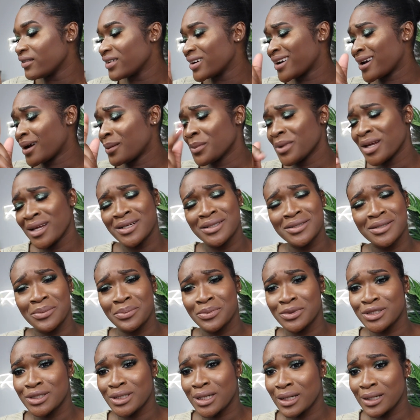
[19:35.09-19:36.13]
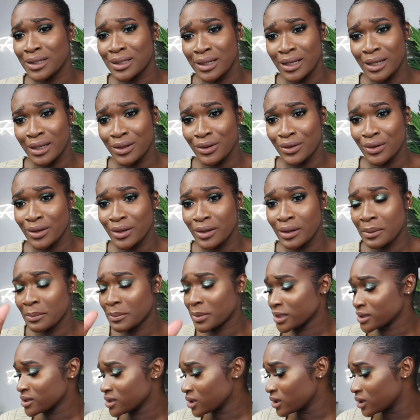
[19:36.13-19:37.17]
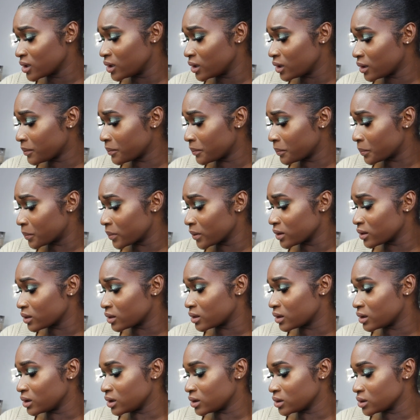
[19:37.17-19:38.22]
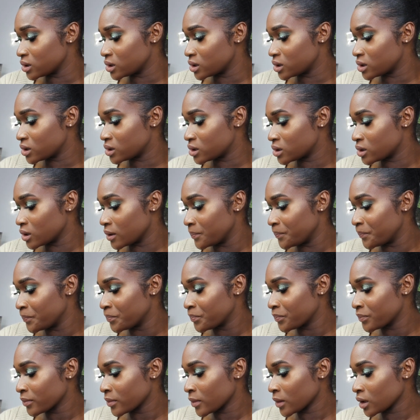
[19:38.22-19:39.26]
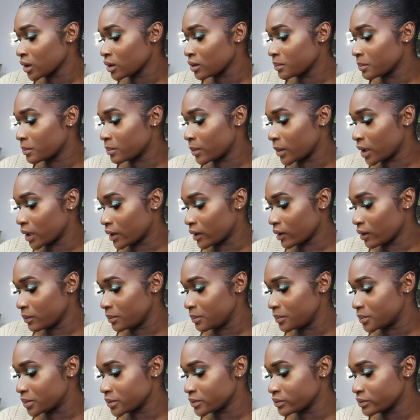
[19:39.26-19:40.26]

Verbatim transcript: all right, I'm gonna catch up with y'all later. I'm about to clean up this makeup.